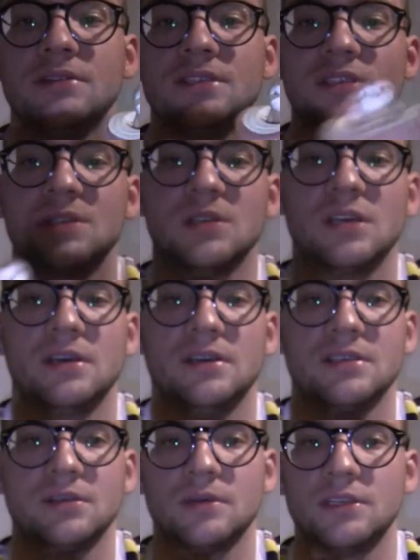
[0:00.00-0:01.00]

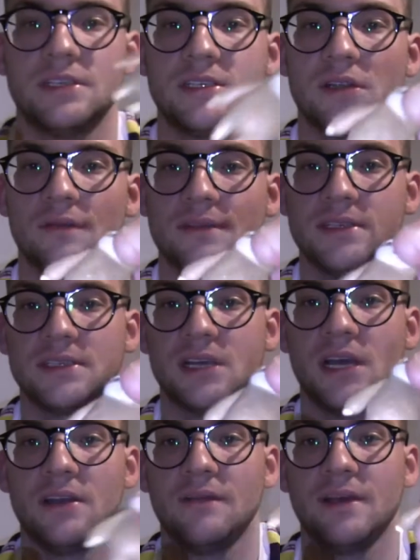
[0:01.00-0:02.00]
squidgy sloths
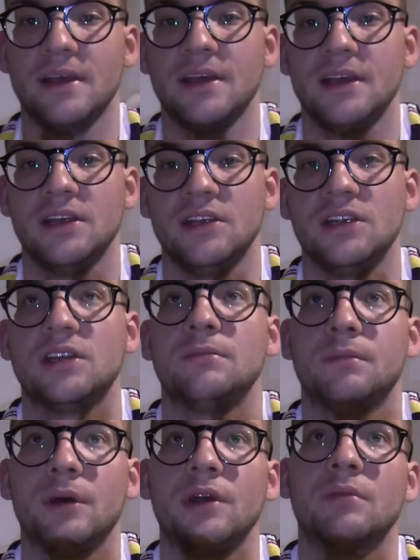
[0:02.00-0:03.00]
inside of it. You
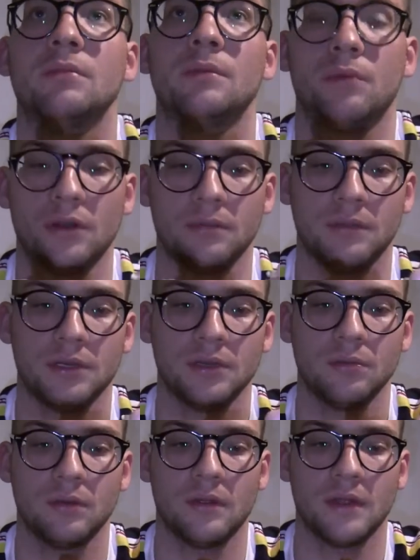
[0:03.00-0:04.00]
can poke them and prod them and
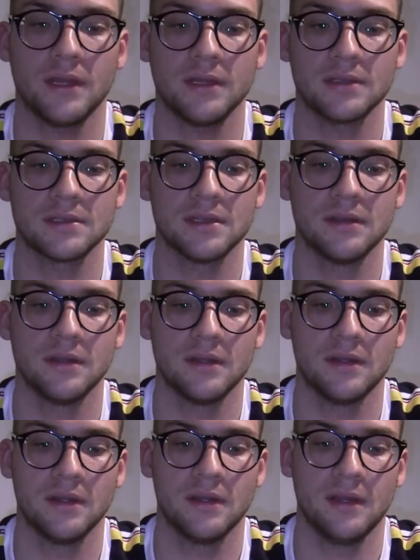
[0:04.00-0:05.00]
do all the things.
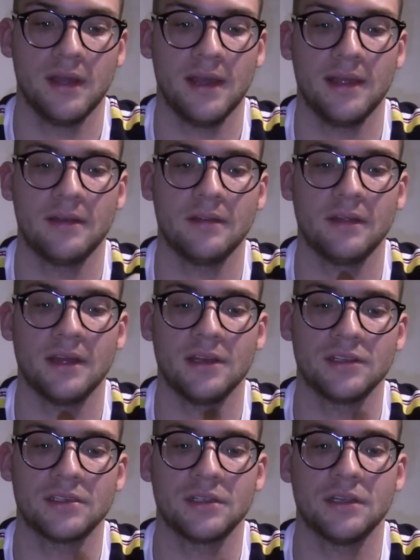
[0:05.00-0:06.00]
And they're
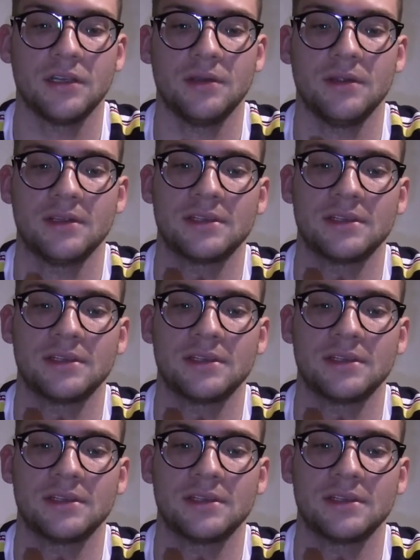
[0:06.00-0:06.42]
just so cute and